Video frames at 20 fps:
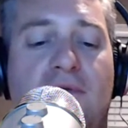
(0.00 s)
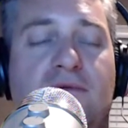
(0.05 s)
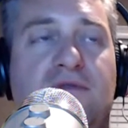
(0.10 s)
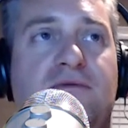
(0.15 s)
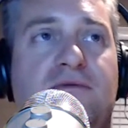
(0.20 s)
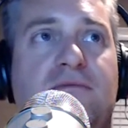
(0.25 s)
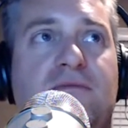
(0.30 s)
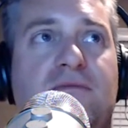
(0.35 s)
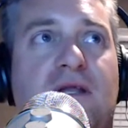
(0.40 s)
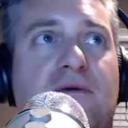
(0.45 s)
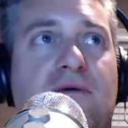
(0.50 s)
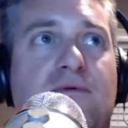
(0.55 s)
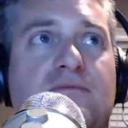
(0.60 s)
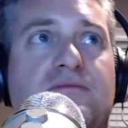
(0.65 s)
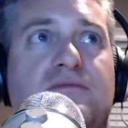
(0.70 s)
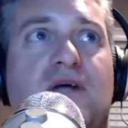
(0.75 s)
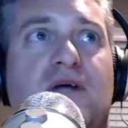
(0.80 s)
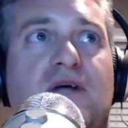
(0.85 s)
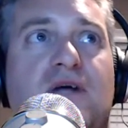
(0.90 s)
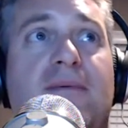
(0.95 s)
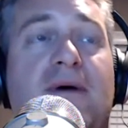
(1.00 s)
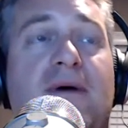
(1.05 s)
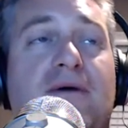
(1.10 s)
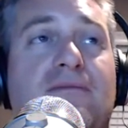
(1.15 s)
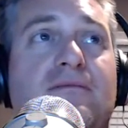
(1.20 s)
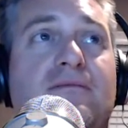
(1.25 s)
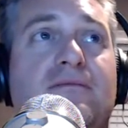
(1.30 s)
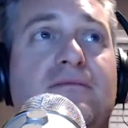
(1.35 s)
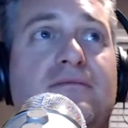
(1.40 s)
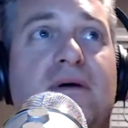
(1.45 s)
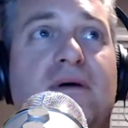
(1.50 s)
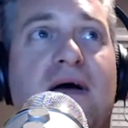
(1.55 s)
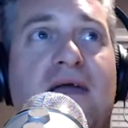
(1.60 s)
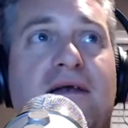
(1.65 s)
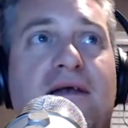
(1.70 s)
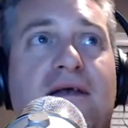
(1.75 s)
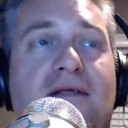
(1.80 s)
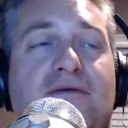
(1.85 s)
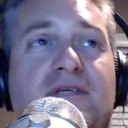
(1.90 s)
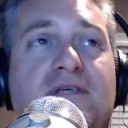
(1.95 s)
which talk about at
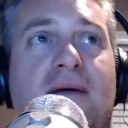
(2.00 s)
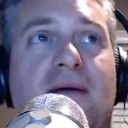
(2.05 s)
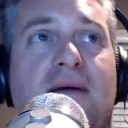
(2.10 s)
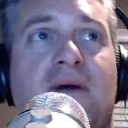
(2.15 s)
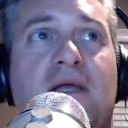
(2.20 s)
another time.